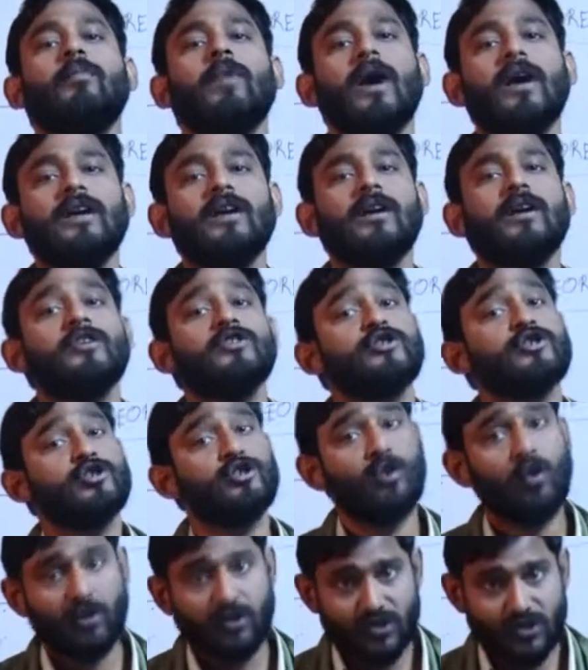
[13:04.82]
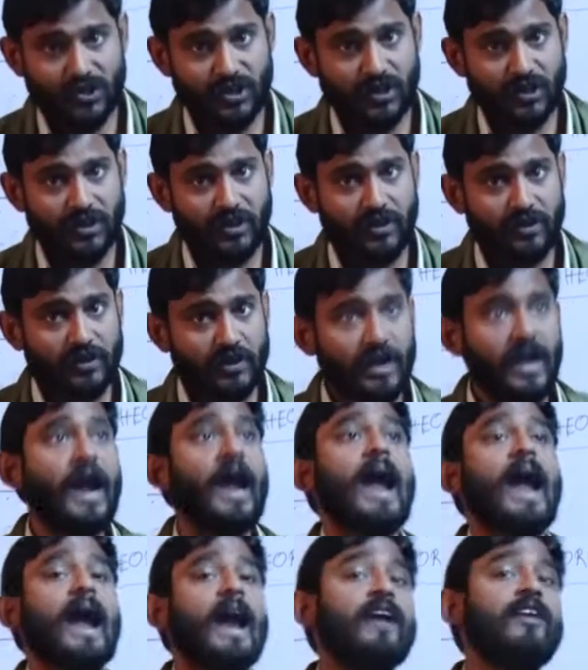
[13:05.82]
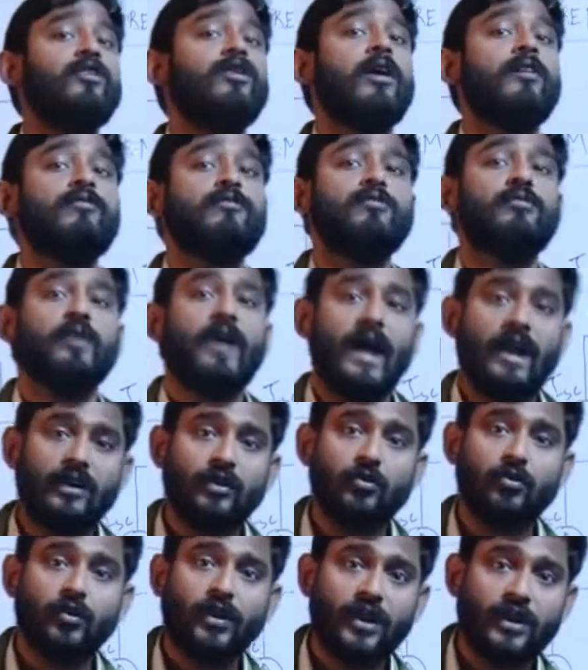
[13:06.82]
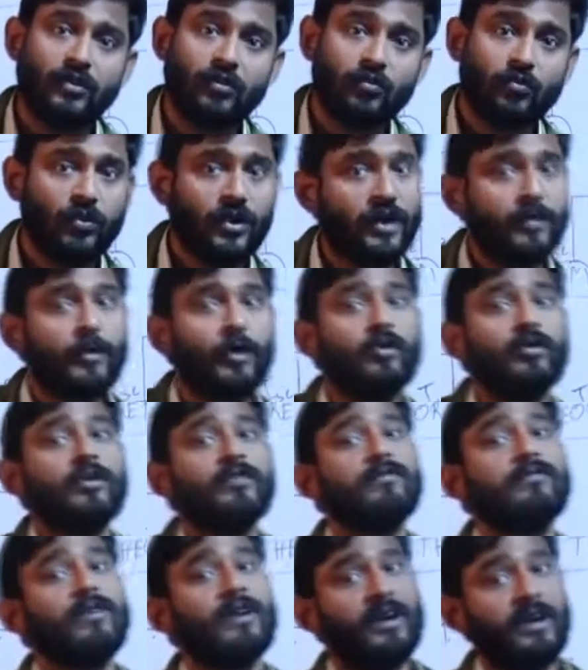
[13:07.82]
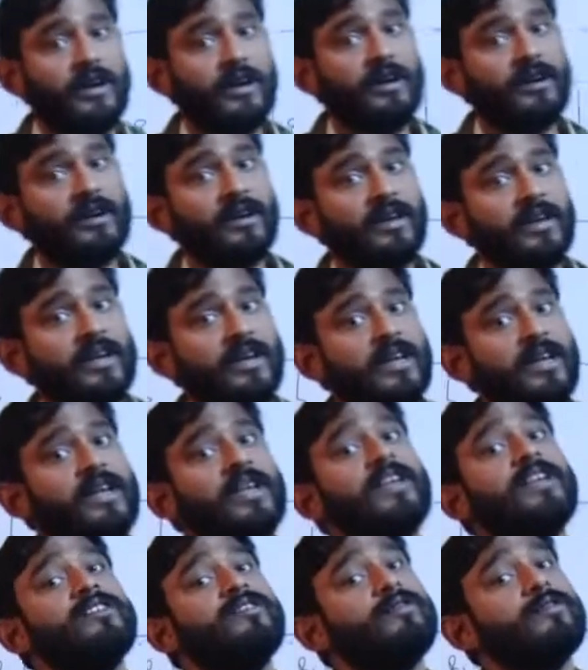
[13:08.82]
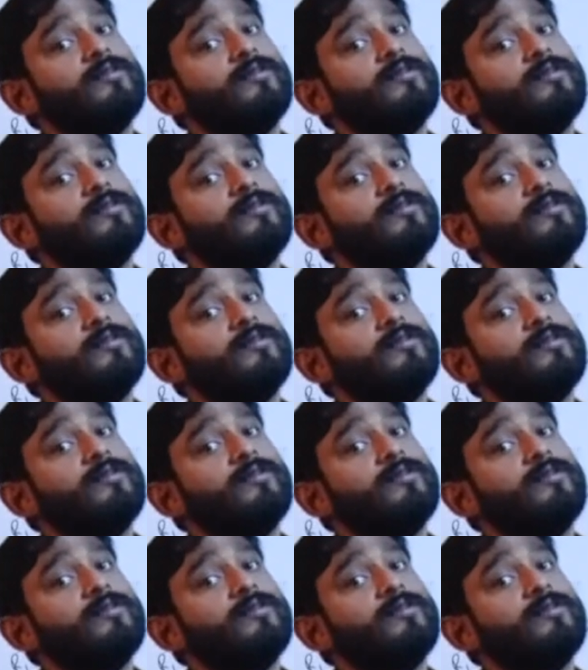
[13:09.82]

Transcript: by a short circuit, and you have to calculate what amount of current is